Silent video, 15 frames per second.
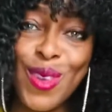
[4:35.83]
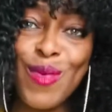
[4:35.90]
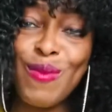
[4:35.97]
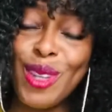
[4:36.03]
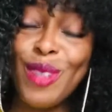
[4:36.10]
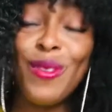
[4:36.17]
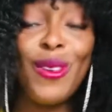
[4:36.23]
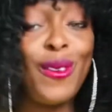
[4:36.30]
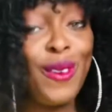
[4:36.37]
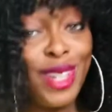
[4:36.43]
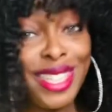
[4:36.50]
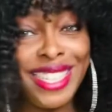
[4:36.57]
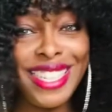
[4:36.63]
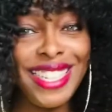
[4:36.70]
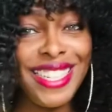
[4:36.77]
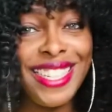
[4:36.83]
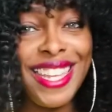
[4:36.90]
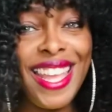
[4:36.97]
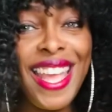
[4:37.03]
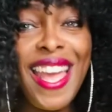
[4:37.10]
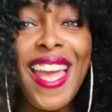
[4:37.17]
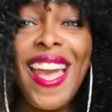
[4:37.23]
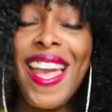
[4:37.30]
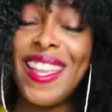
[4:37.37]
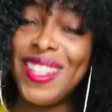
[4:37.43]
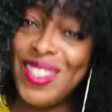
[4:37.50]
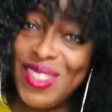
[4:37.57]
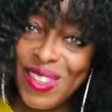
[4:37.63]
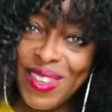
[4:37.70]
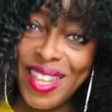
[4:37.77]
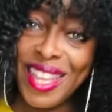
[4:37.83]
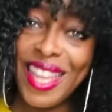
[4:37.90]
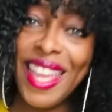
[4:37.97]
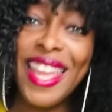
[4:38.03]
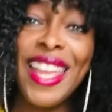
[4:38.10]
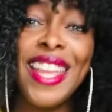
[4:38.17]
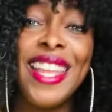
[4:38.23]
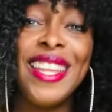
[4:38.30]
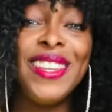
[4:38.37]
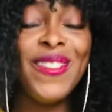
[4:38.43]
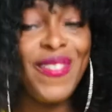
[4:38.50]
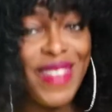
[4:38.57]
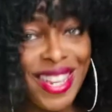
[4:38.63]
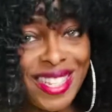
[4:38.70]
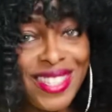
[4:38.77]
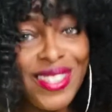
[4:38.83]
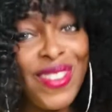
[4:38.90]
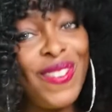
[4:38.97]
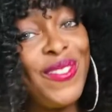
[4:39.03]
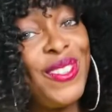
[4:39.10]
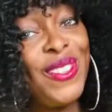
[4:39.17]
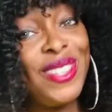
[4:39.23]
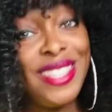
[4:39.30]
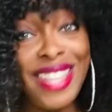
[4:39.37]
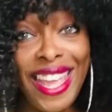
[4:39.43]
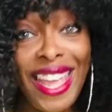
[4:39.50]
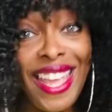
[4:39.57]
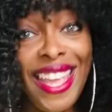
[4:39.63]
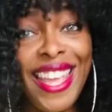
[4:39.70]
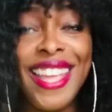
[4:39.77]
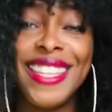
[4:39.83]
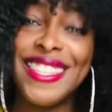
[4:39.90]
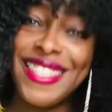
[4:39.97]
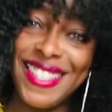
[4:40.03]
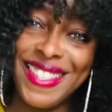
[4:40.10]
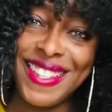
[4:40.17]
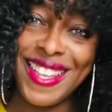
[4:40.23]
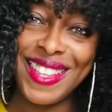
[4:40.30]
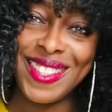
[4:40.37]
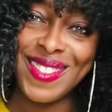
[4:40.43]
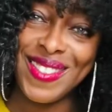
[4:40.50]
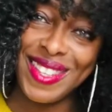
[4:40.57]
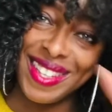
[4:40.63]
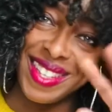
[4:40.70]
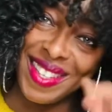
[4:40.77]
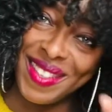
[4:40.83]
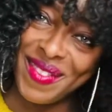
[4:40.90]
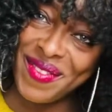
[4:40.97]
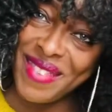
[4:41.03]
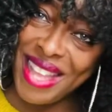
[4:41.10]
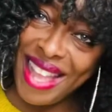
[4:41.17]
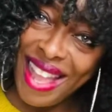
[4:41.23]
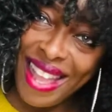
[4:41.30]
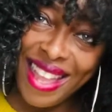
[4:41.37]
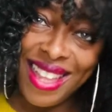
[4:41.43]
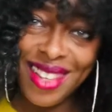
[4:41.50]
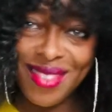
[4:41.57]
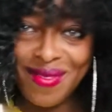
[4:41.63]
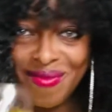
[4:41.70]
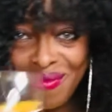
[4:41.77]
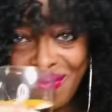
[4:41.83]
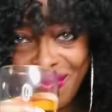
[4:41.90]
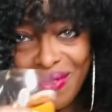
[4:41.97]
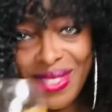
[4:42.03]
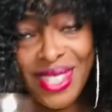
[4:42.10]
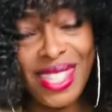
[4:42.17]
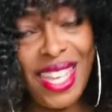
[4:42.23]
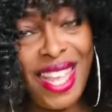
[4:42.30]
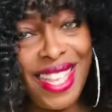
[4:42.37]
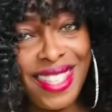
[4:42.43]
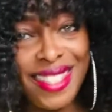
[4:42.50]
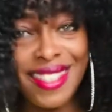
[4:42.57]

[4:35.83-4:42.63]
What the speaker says: much for watching. Enjoy the rest of your day. See you next week. Bye. Cheers.